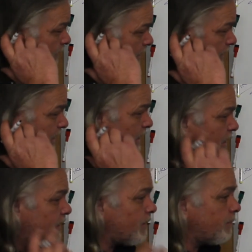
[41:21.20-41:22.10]

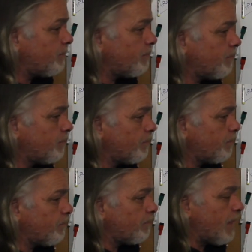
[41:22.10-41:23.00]
the
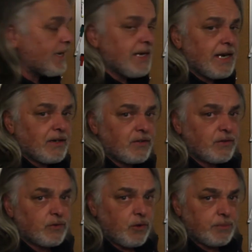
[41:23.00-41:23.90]
magnetic
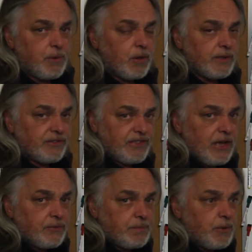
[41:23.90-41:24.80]
North Pole and
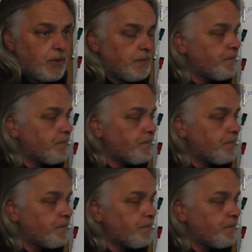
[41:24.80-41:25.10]
South Pole,